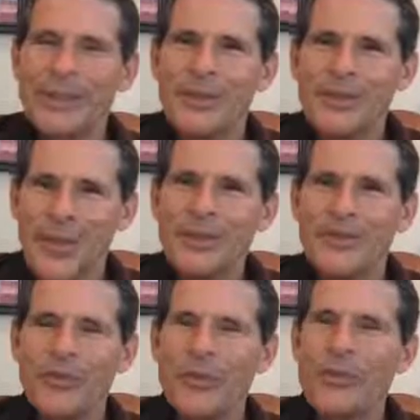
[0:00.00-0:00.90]
So that's the
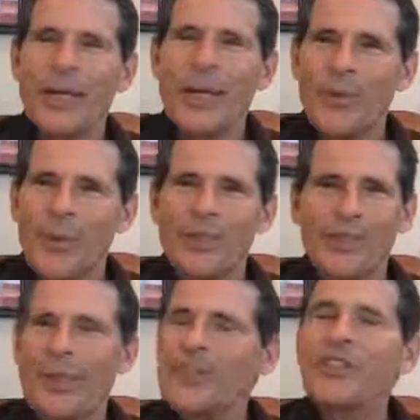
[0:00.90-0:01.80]
first thing I want to say.
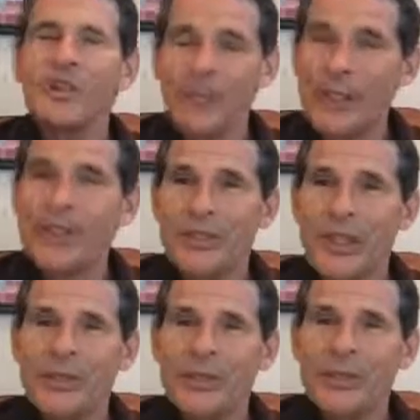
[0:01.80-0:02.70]
That's the greatest thing
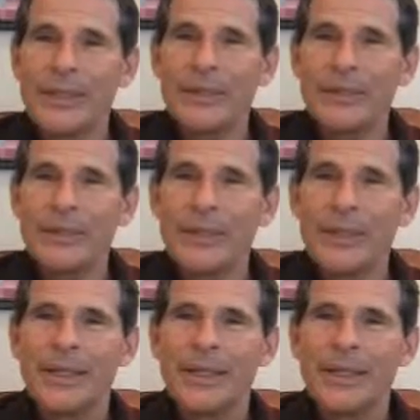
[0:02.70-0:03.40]
you need to do,